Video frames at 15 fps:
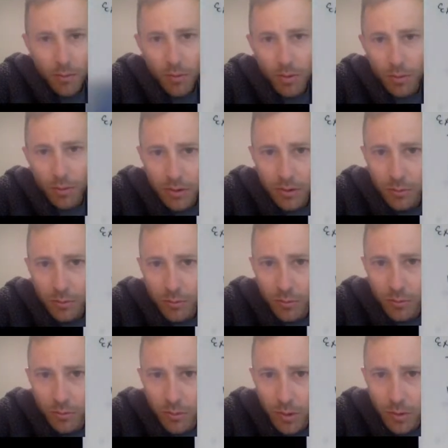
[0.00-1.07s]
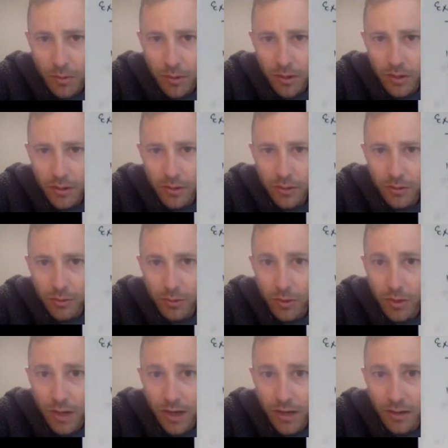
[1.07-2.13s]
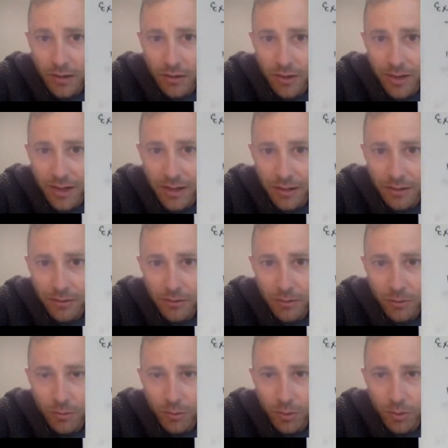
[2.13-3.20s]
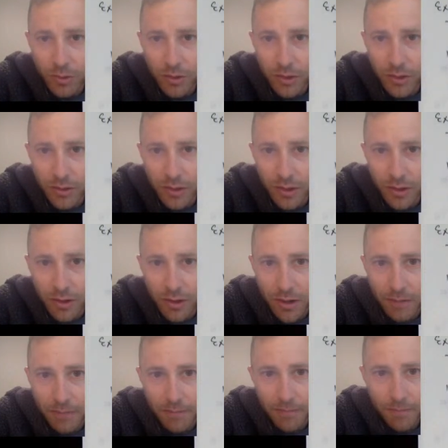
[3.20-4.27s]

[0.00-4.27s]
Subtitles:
what we're going to do is we're not going to let it roll down the incline.